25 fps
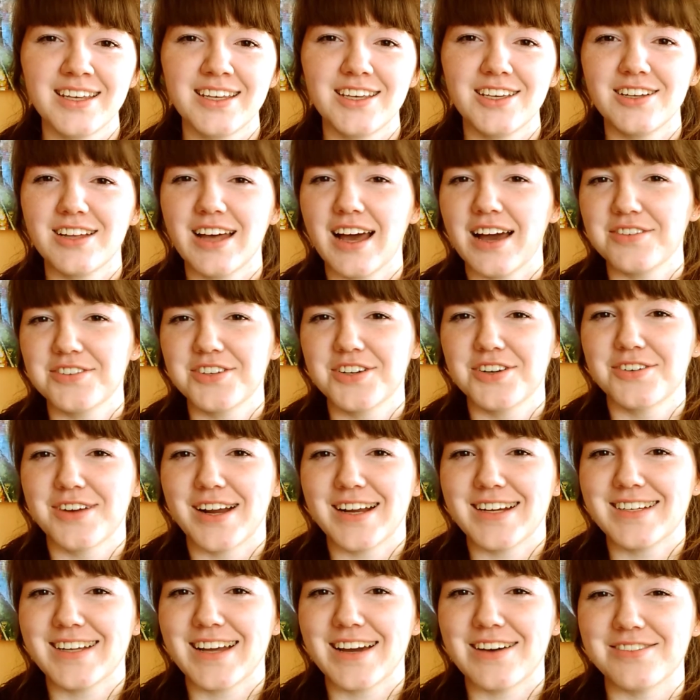You'll have to
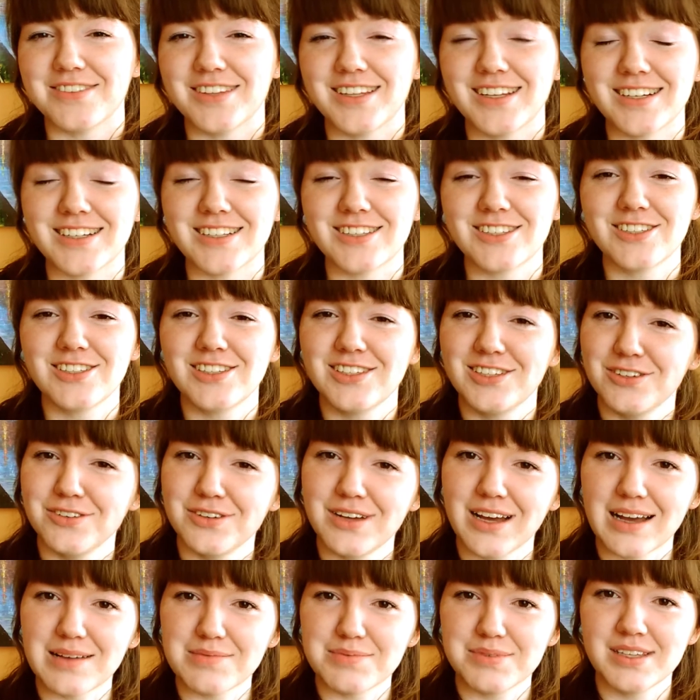write down that it's 2
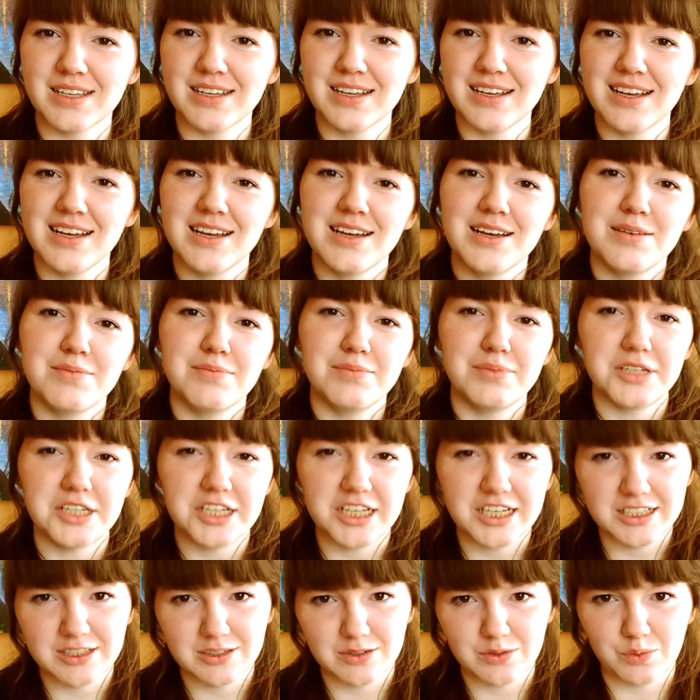cups
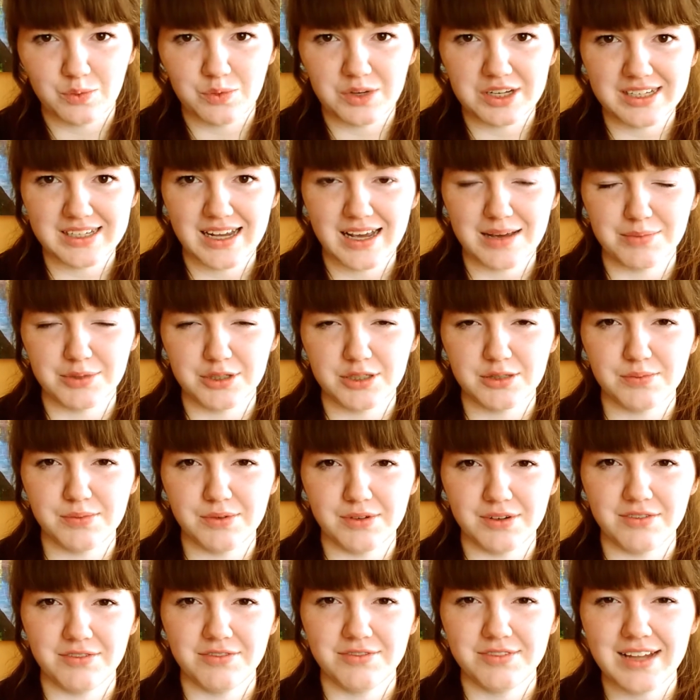plus 1
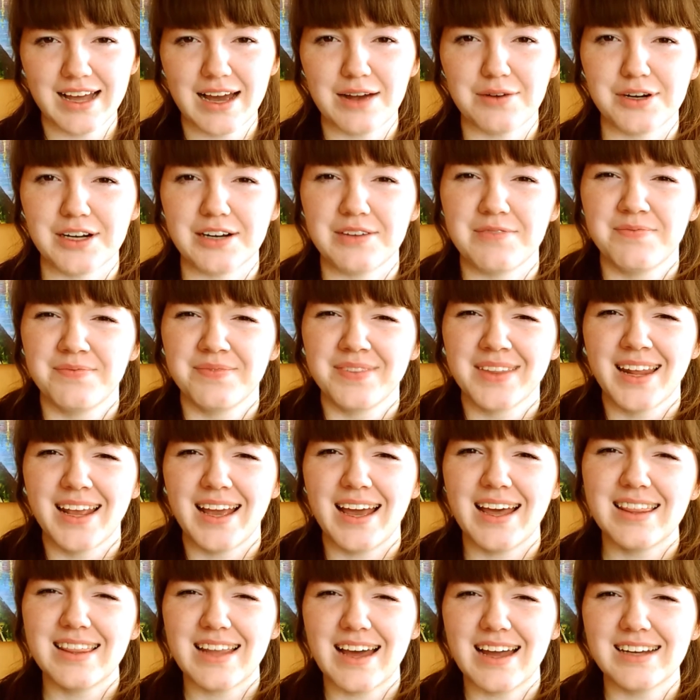tablespoon of flour.
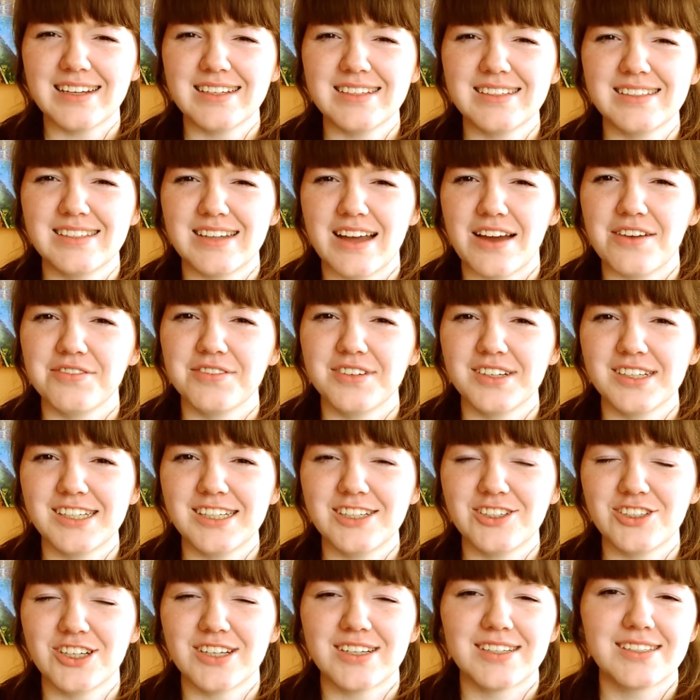And that is
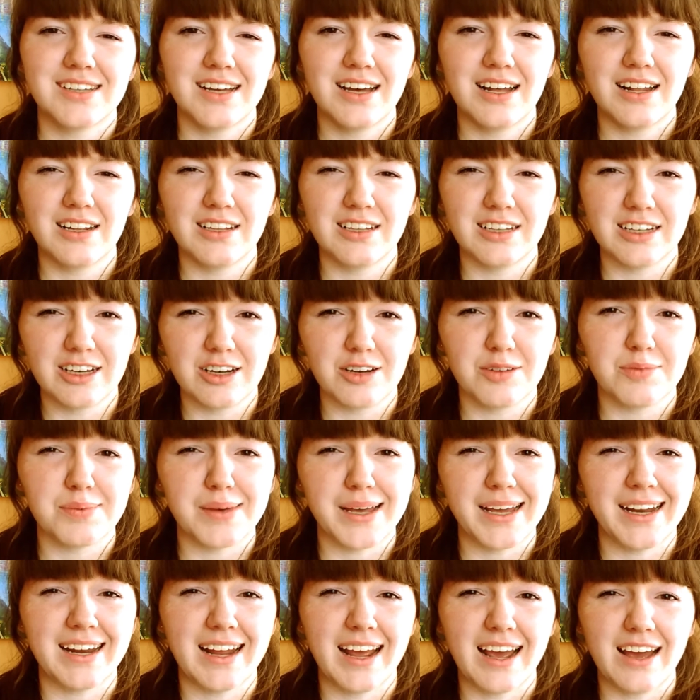definitely just a little
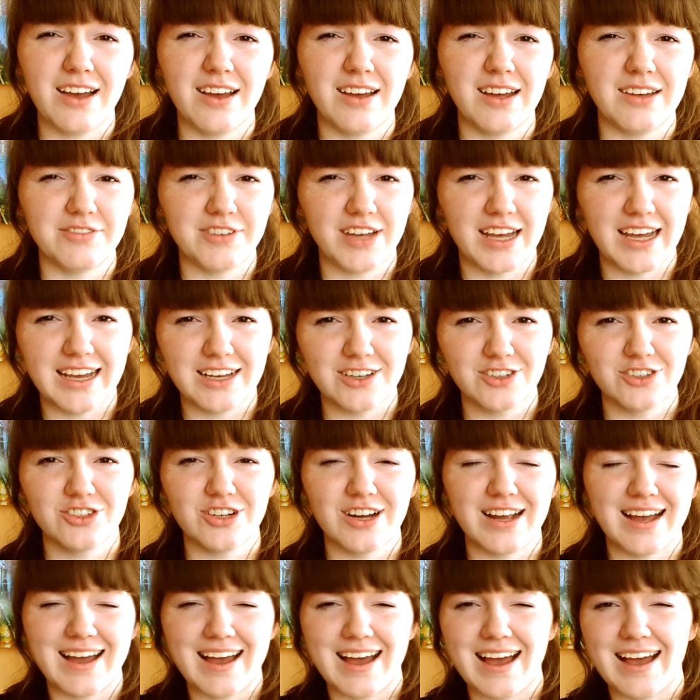bit of
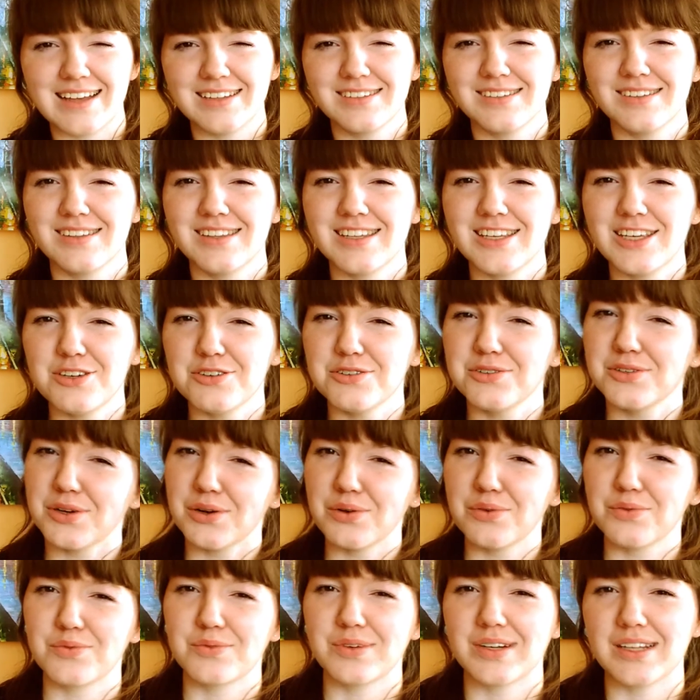extra hassle that you
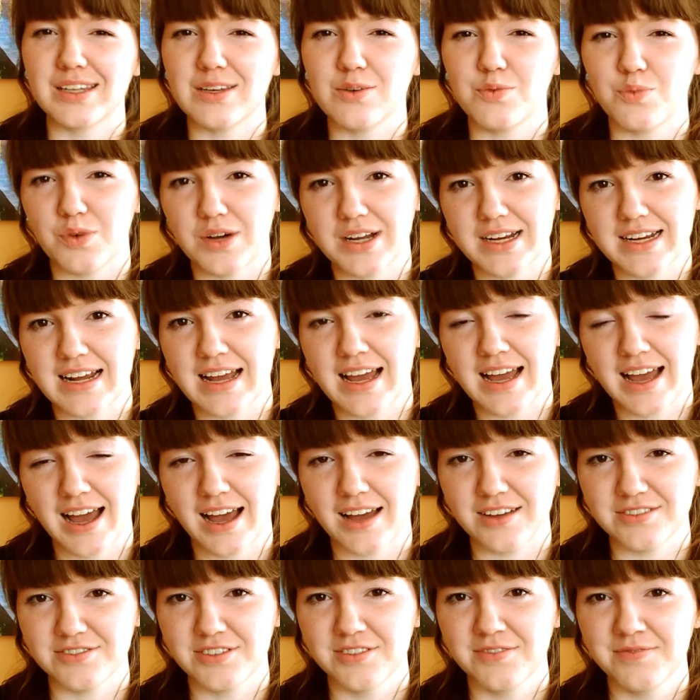don't really want to
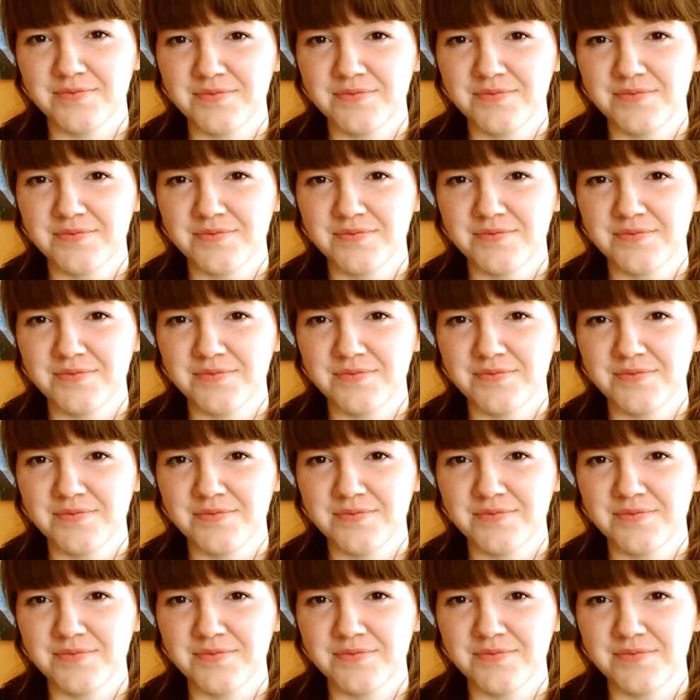have.